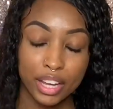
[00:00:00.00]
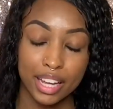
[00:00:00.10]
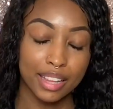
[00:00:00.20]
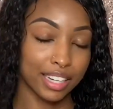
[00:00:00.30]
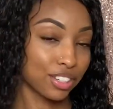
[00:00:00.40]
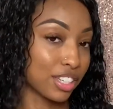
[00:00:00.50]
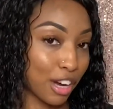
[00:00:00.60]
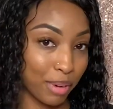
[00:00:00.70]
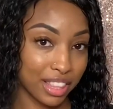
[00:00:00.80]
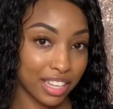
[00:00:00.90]
that's just not my
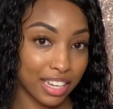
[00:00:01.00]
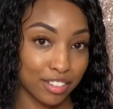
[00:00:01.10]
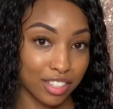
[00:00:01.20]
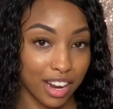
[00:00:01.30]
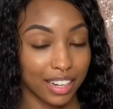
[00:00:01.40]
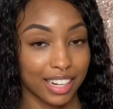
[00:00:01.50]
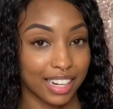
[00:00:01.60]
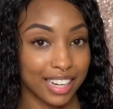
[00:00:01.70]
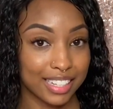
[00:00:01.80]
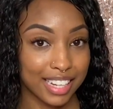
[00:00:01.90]
thing, so not getting
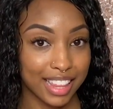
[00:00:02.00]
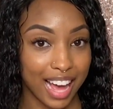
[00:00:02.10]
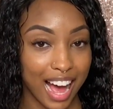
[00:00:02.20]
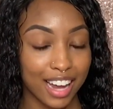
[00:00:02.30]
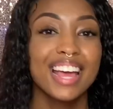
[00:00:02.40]
into that.